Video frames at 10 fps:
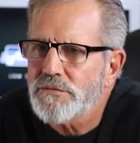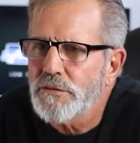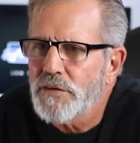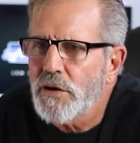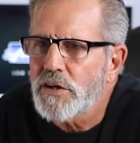for
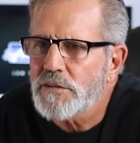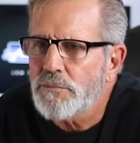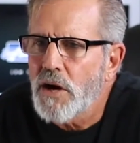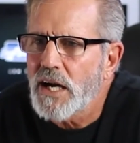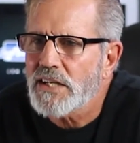various
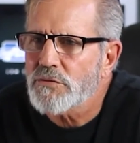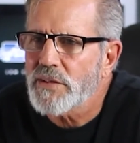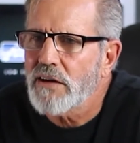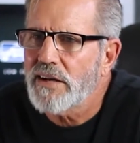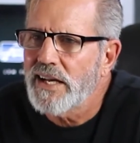products
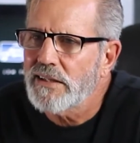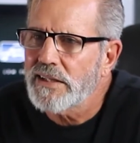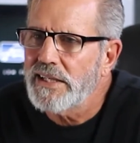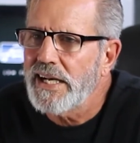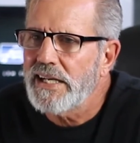without
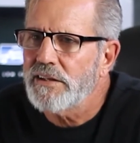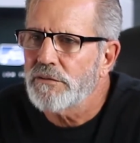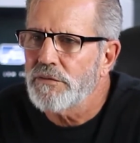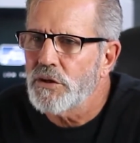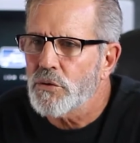alienating your
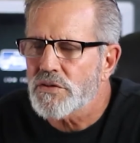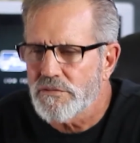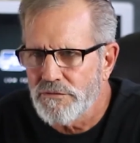viewers and